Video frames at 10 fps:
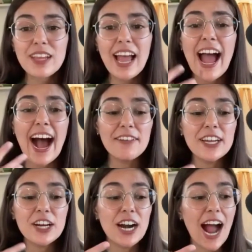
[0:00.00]

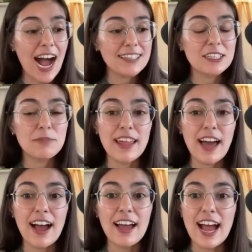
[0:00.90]
having her ask me
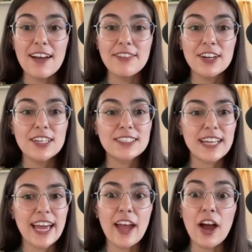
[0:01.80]
that and having her
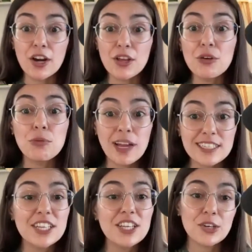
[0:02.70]
say, "Are you
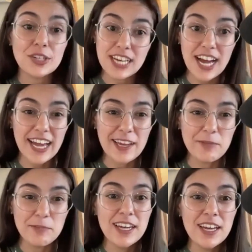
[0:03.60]
wasting your
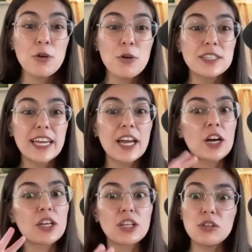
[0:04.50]
time?" was like a
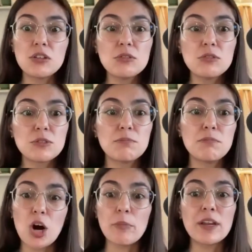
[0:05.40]
huge
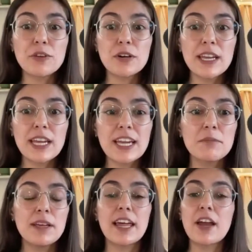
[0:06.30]
moment for me and
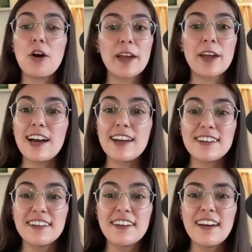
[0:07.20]
be like, "Oh my God,
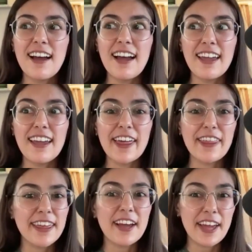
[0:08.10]
I
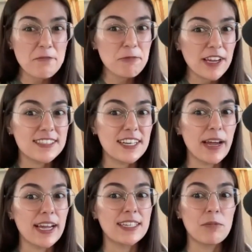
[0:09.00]
think I am wasting
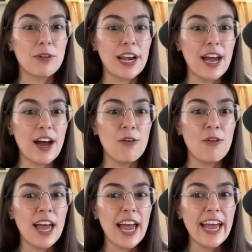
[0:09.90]
my time right now.
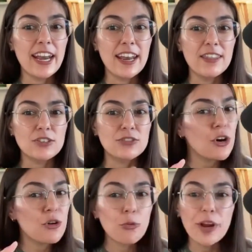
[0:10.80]
And there's
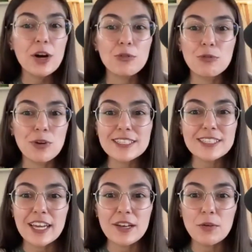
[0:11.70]
no real
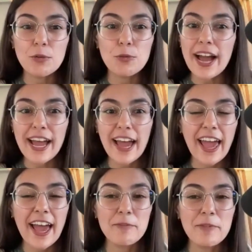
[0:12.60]
reason why I
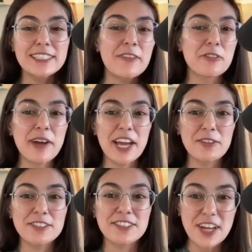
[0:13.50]
am except for my own
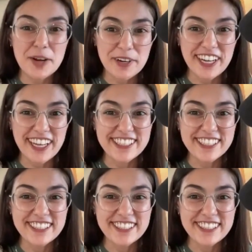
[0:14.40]
stubbornness."